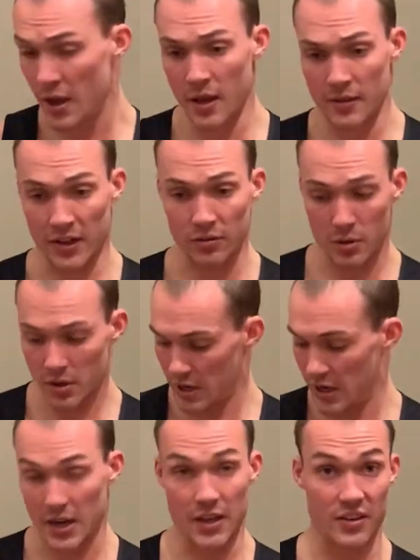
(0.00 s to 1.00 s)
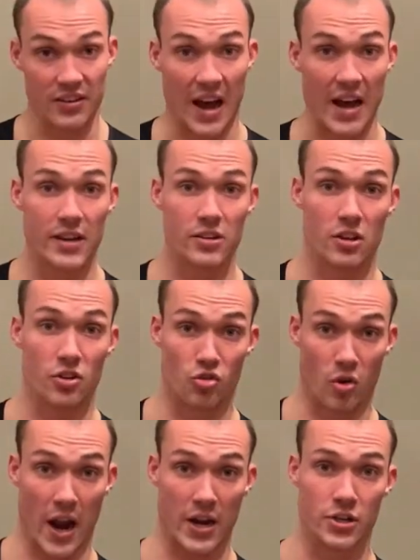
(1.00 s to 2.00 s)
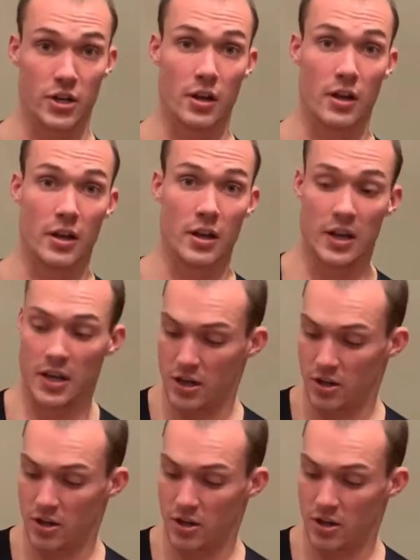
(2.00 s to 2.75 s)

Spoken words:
that's where you're gonna get the tightest contraction in